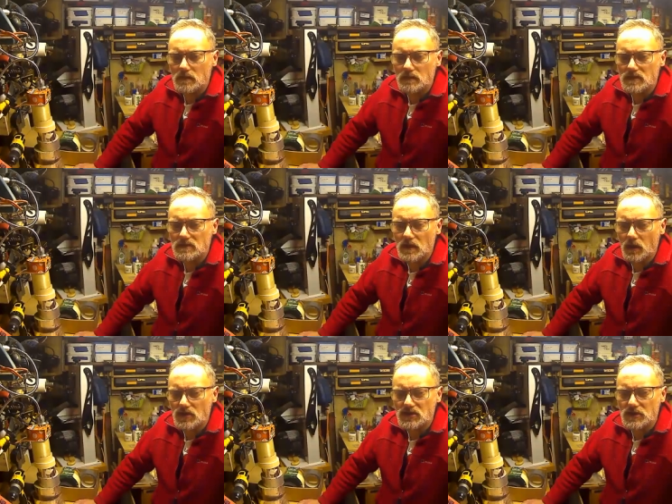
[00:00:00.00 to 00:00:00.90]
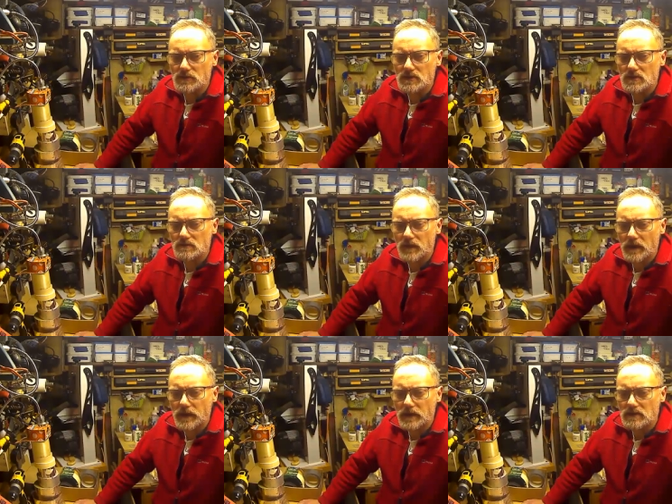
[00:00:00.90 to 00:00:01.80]
there's a lot of students
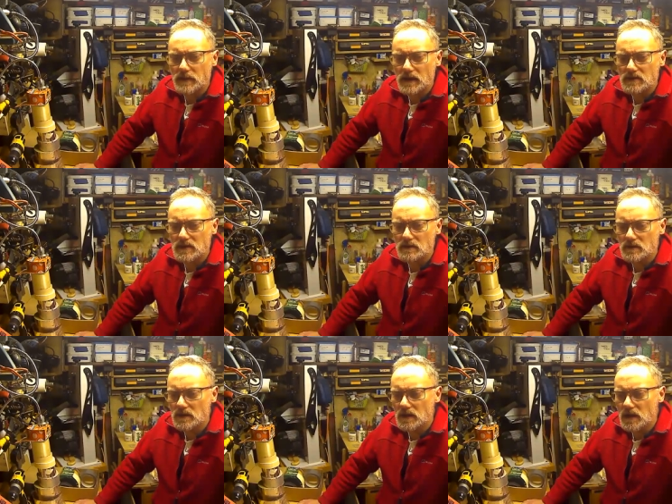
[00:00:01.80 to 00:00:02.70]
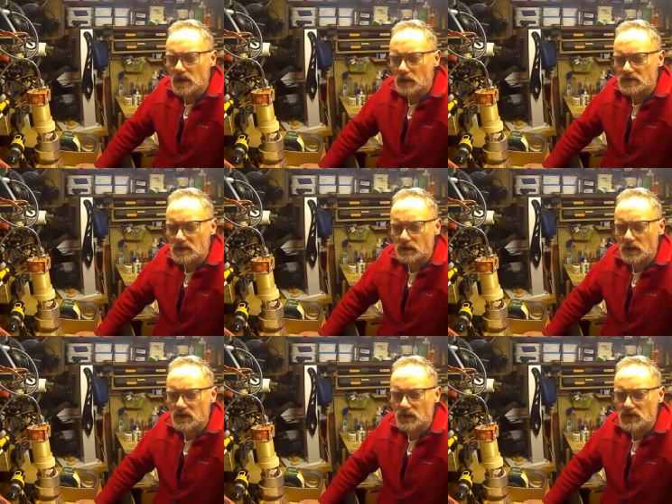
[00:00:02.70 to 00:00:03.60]
found out about it. And particularly when I
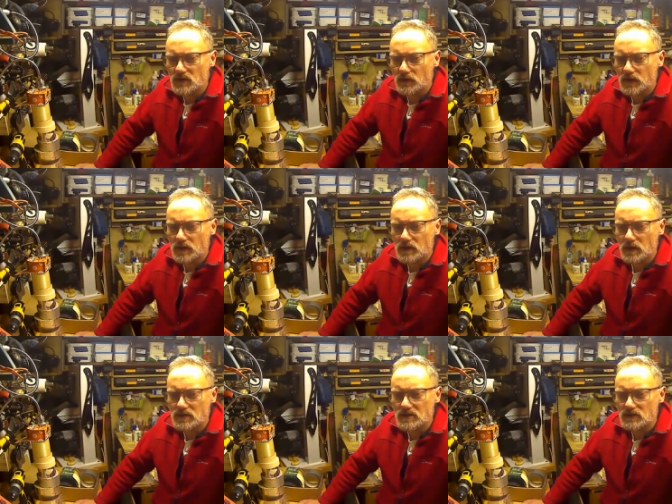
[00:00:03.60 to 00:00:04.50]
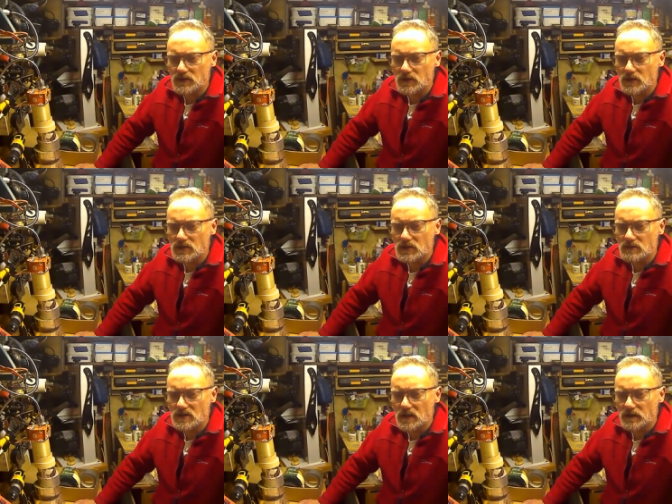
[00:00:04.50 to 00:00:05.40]
was first off ill, I was still doing YouTube
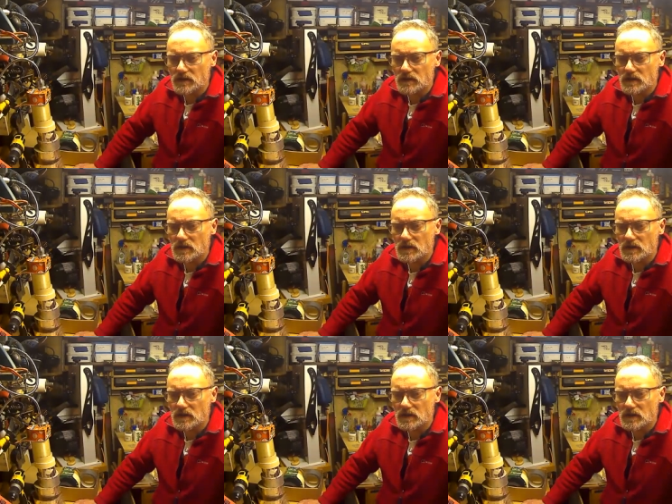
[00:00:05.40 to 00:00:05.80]
stuff.